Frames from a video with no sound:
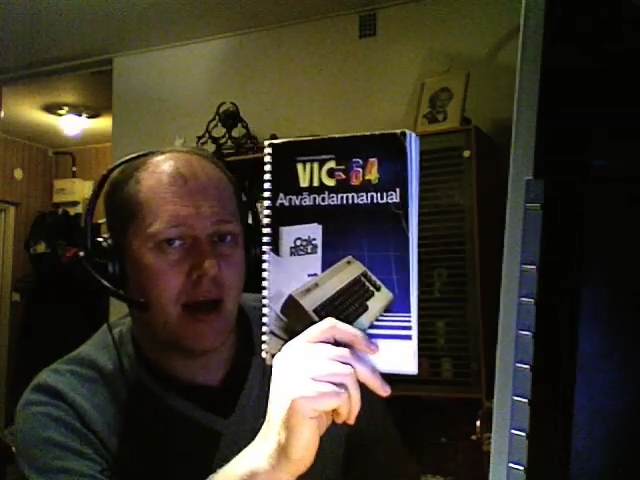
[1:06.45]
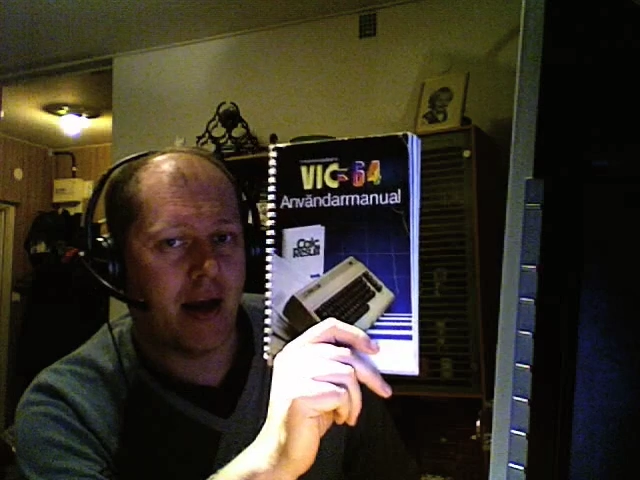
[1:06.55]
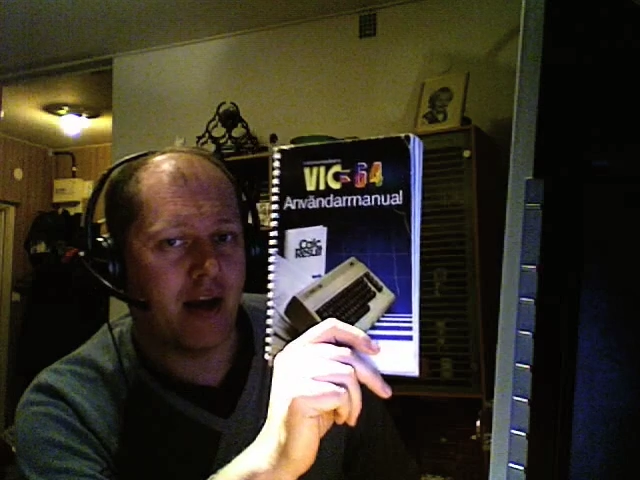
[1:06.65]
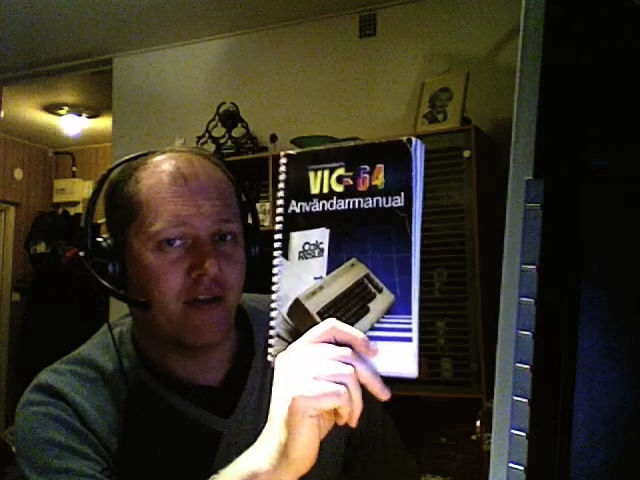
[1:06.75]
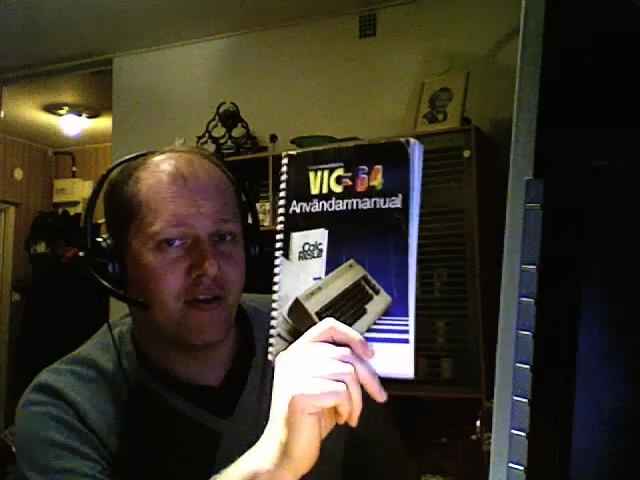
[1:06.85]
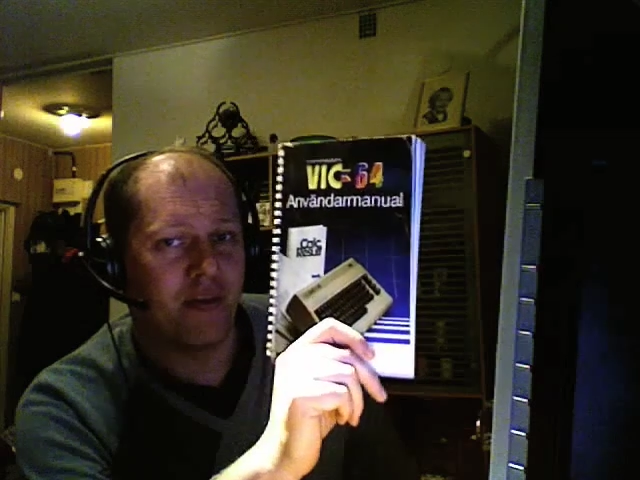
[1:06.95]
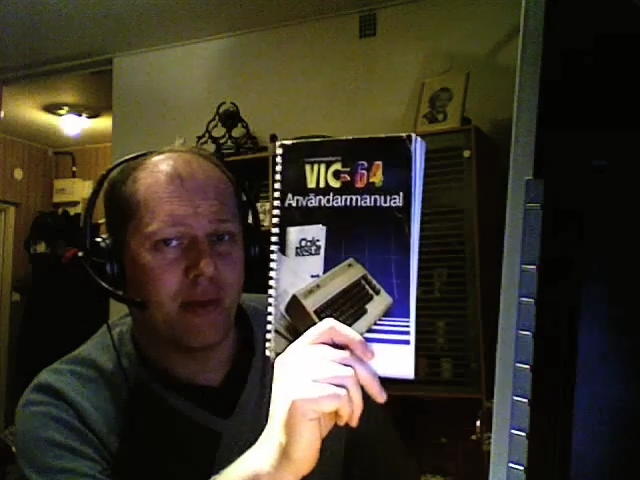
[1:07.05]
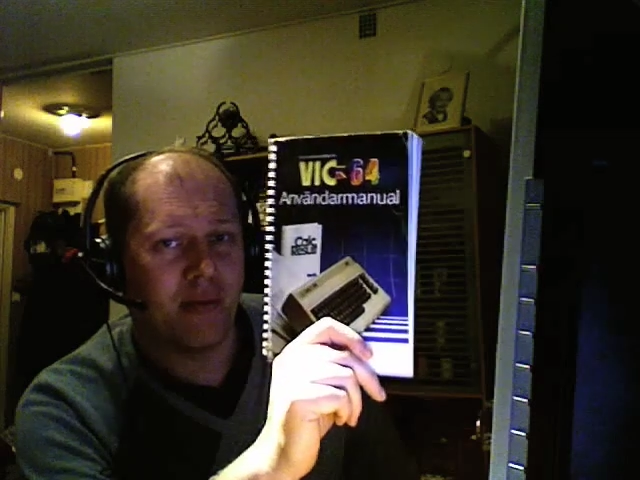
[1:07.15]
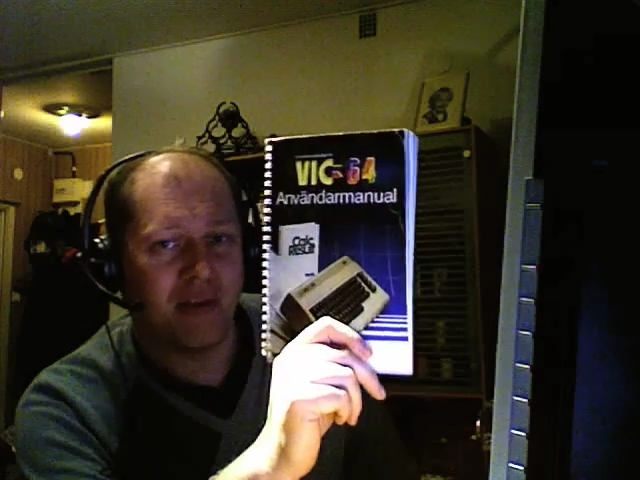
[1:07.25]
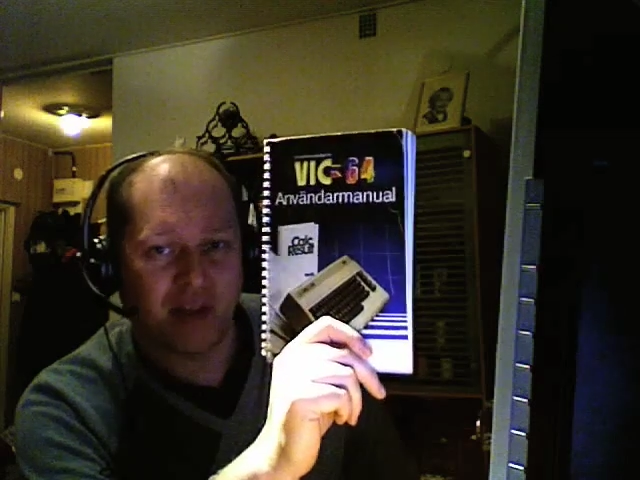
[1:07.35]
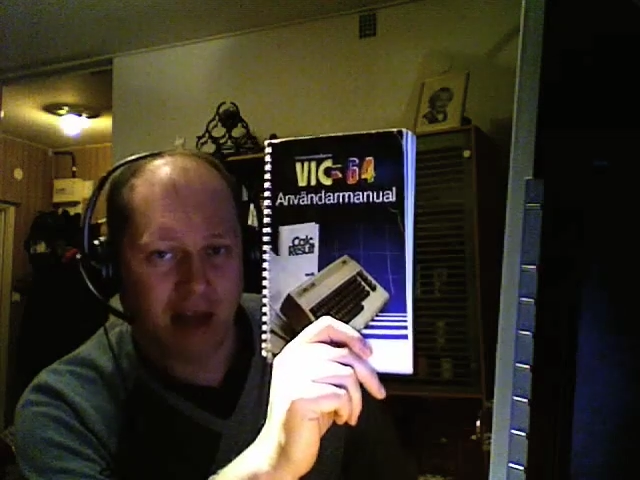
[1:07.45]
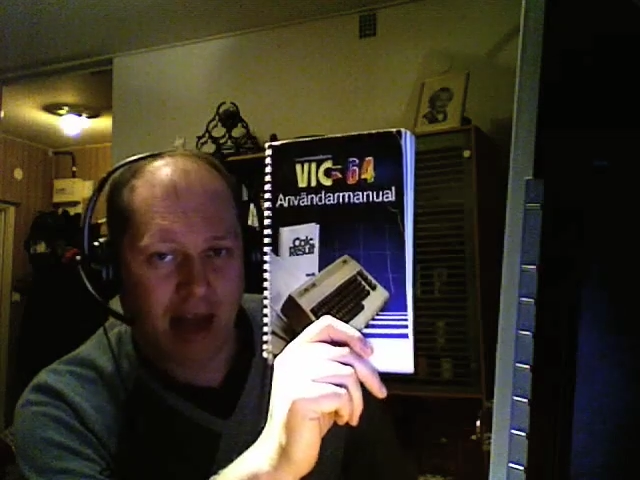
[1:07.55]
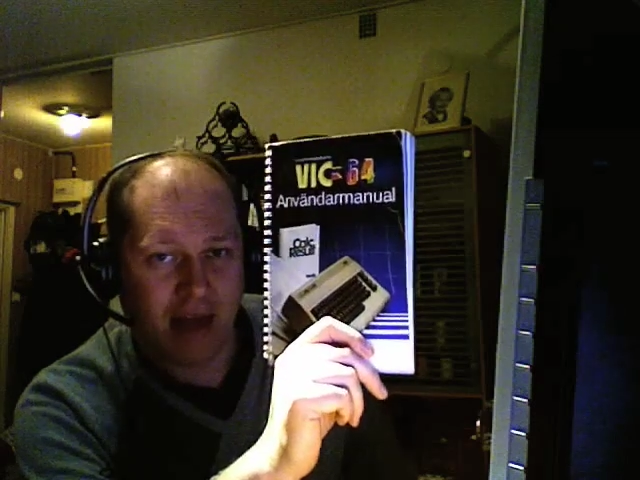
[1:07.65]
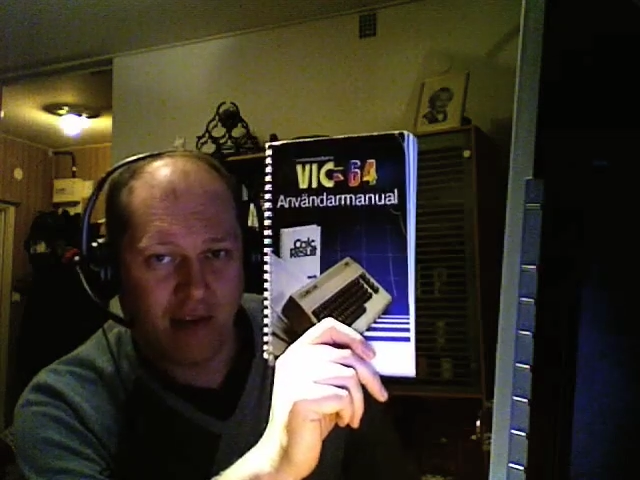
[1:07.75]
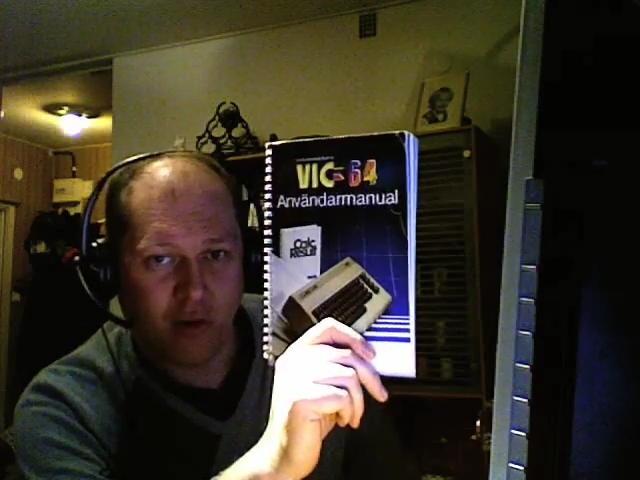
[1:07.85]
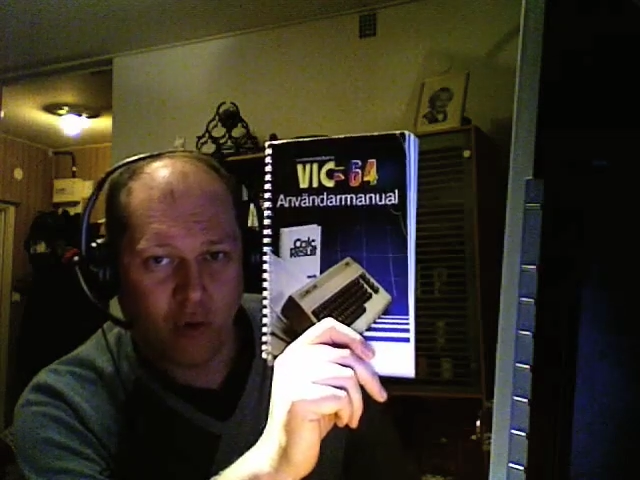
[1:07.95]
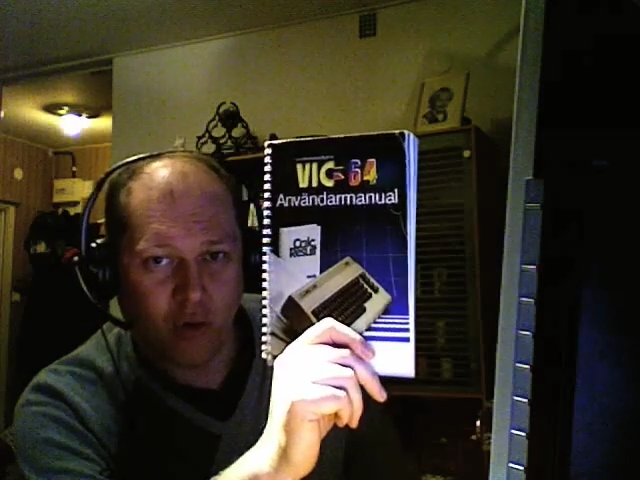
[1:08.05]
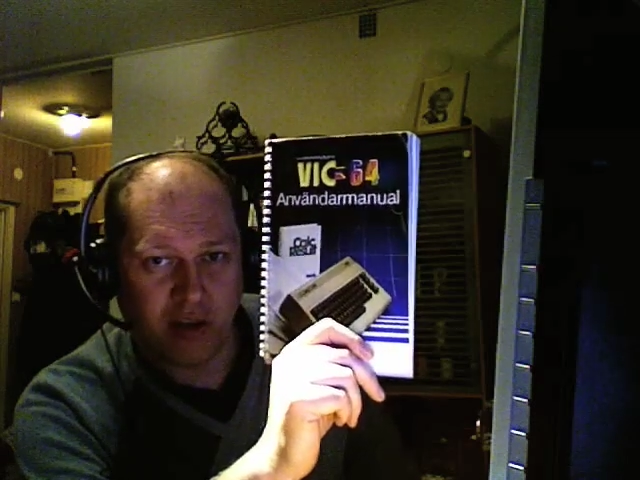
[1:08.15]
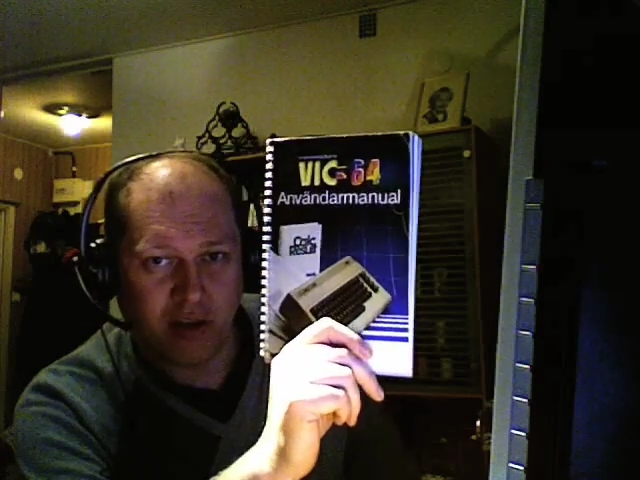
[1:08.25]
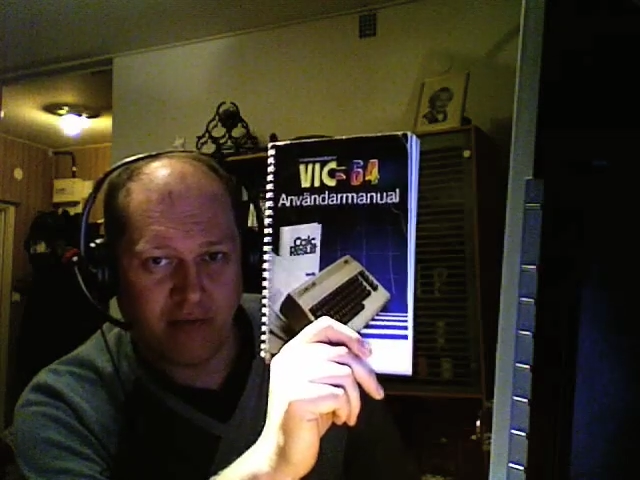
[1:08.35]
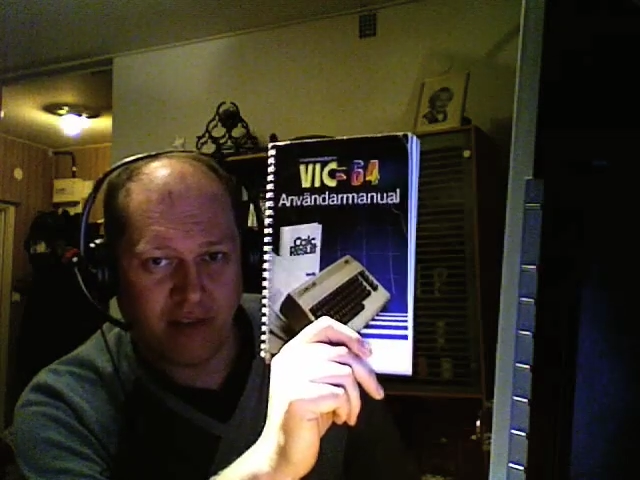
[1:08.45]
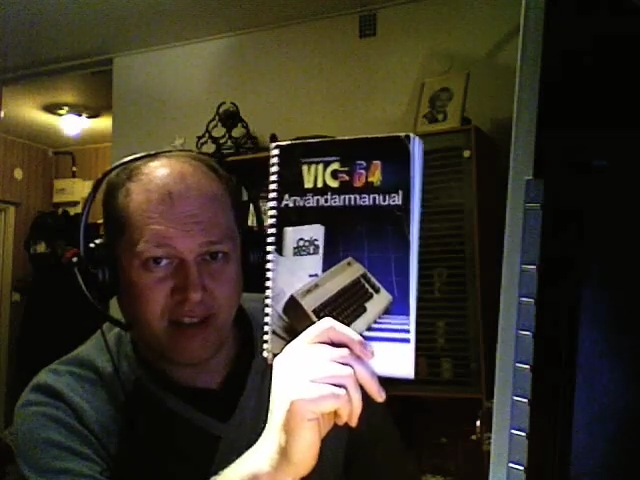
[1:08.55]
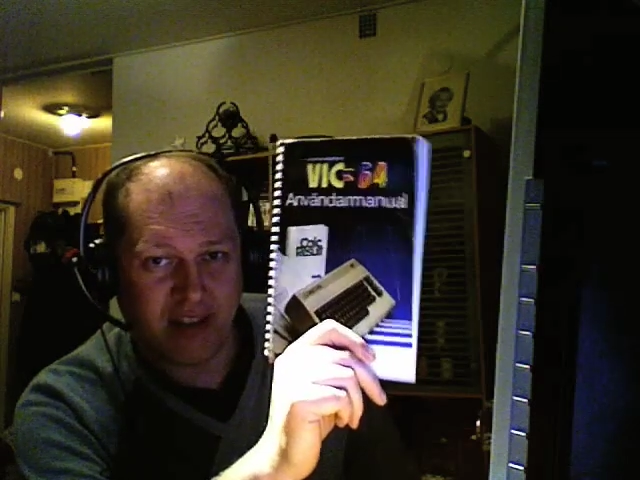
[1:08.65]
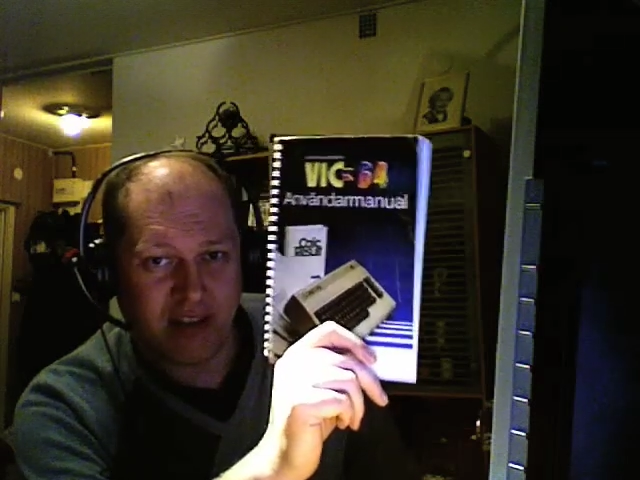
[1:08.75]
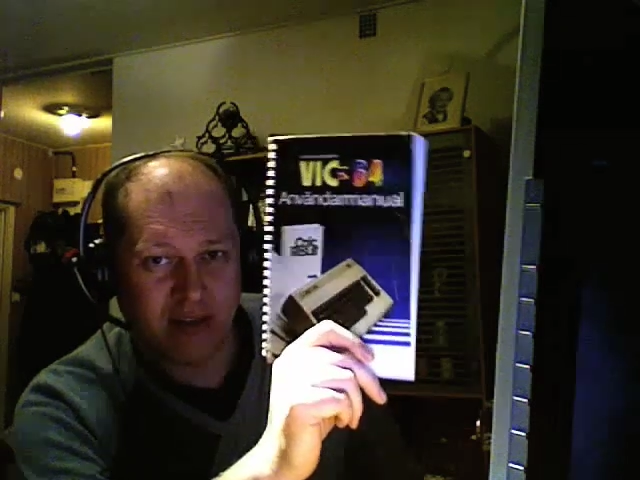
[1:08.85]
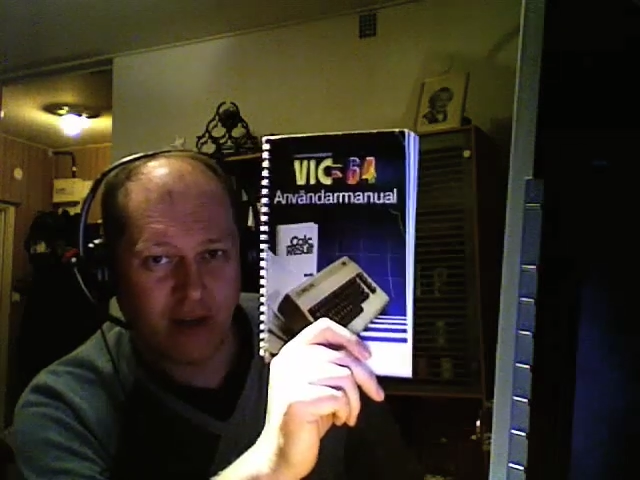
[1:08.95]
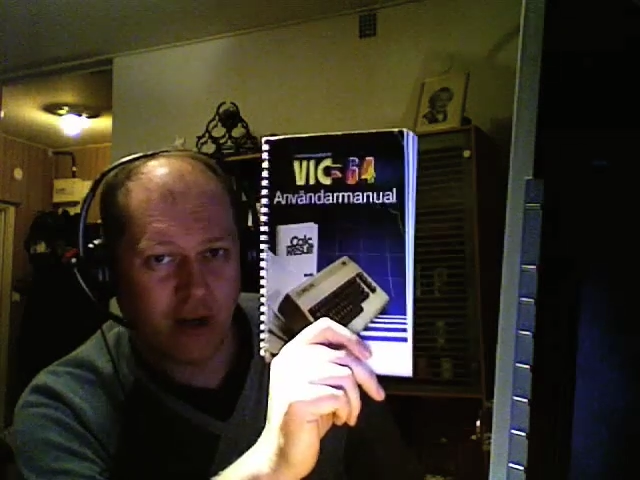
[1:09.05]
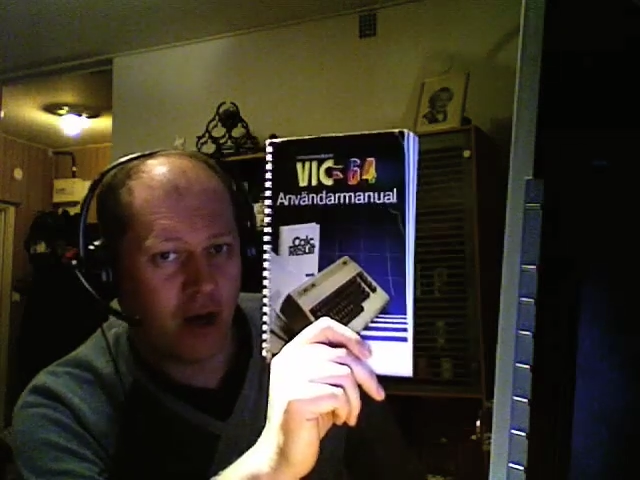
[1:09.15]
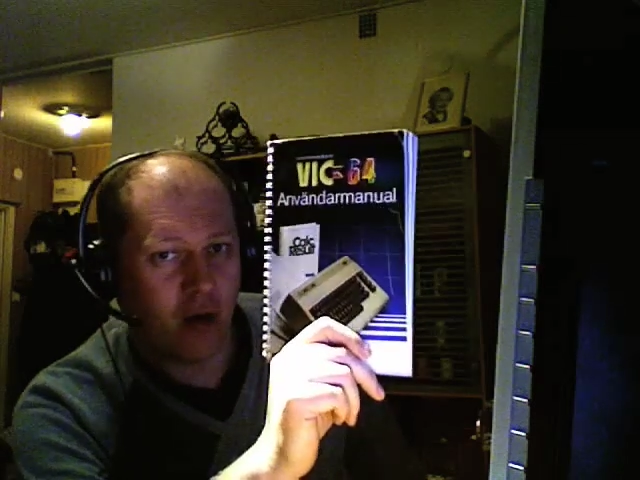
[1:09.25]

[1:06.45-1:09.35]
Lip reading: I can't remember that I ever called it VIC64.